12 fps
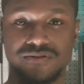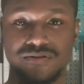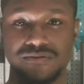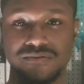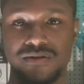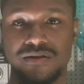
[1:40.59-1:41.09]

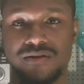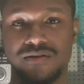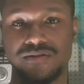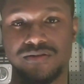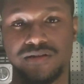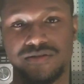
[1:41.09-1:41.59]
So
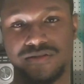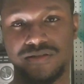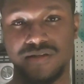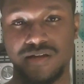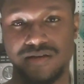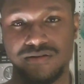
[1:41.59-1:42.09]
it's nice to
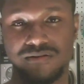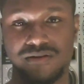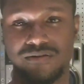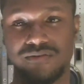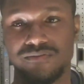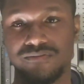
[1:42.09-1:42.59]
see that
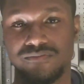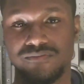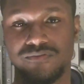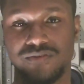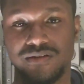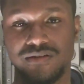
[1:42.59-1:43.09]
they're
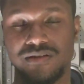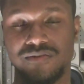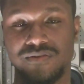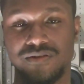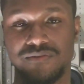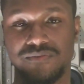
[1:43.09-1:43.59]
finally
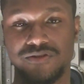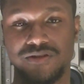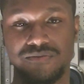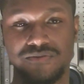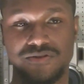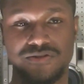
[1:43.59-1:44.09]
giving him a
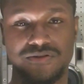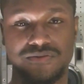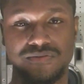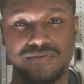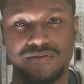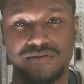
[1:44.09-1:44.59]

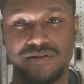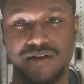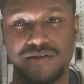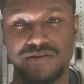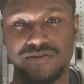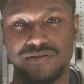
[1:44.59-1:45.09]
championship, and
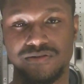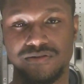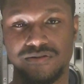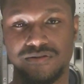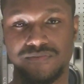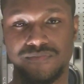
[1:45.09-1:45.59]
now he's
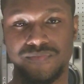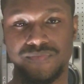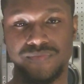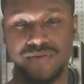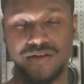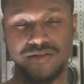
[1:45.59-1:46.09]
a
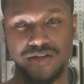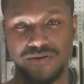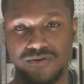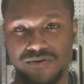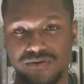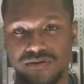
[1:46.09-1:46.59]

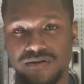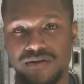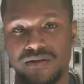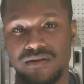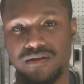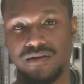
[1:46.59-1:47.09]
title holder.
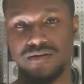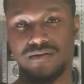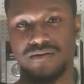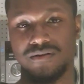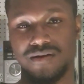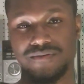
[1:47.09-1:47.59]
And
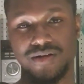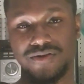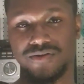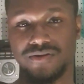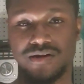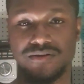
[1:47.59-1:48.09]
I'm not
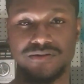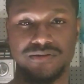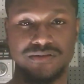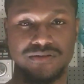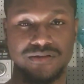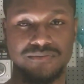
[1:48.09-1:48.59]
sure how long
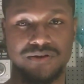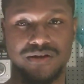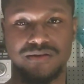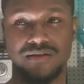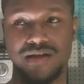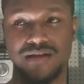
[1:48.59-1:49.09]
he's going to
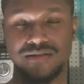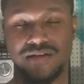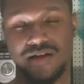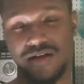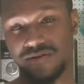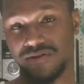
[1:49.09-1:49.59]
probably last,
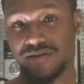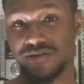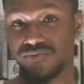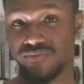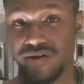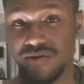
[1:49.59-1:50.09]
how long
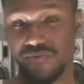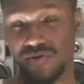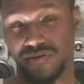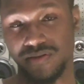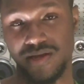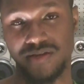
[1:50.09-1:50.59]
his reign
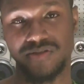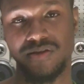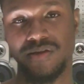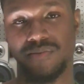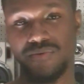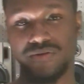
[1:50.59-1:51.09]
will last,
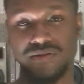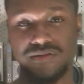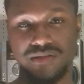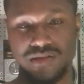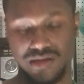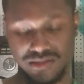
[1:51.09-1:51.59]
but at
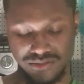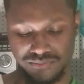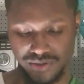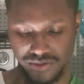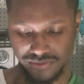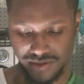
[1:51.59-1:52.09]
least he has a
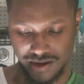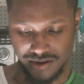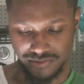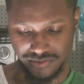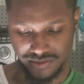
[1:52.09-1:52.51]
belt now.